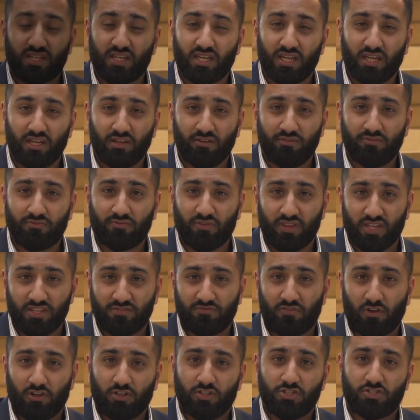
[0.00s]
key for
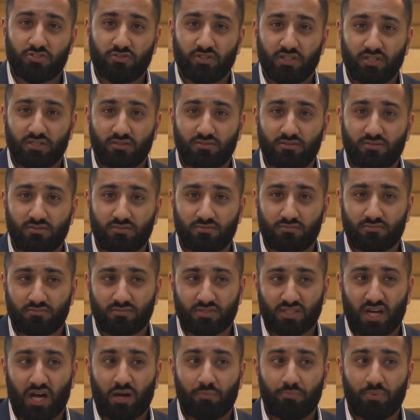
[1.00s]
this voluntary
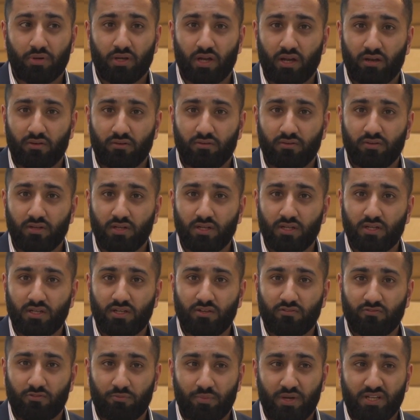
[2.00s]
to happen and
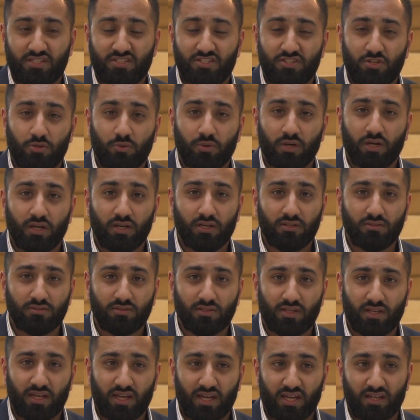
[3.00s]
for me to do it.
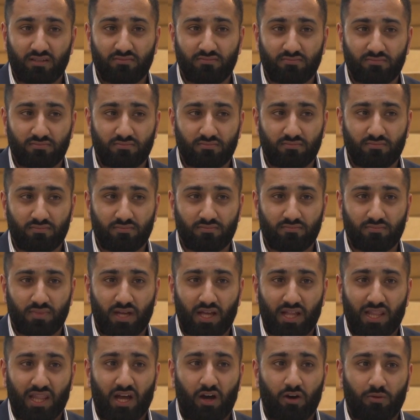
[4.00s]
It
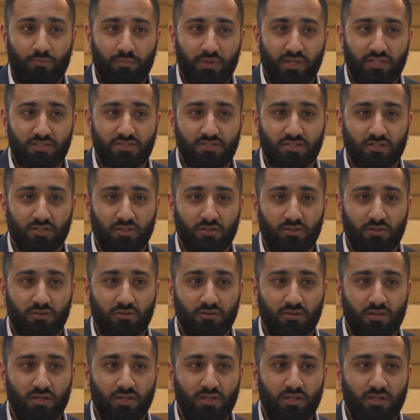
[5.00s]
allowed me
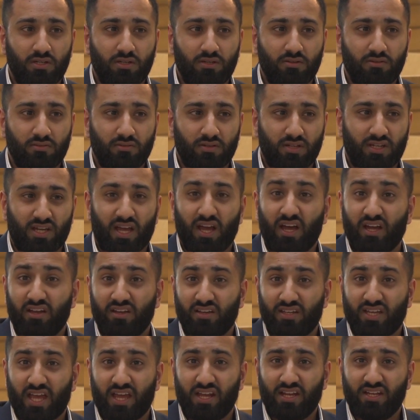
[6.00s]
to
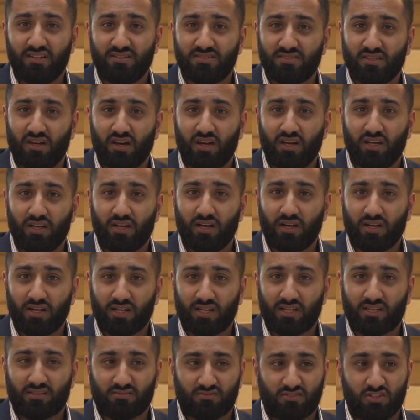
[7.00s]
gain insight
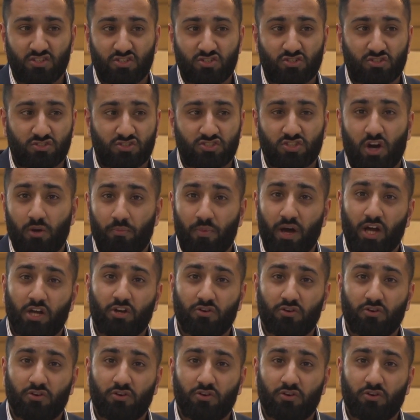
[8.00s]
and just start my